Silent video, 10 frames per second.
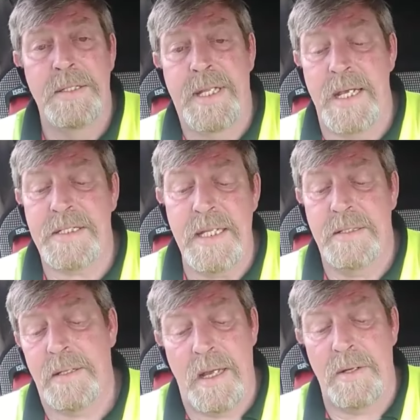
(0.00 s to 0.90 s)

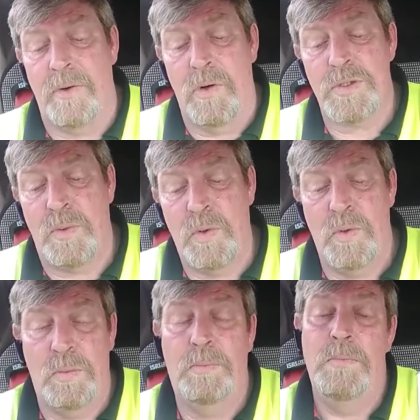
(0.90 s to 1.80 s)
tested in
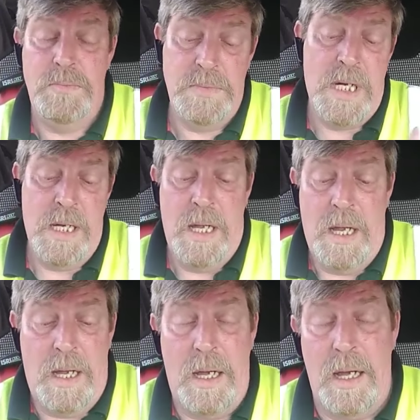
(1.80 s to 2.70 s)
hospital
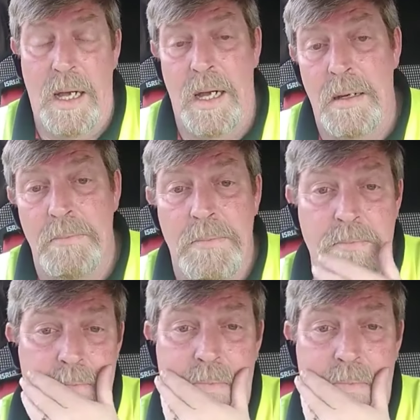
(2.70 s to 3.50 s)
um,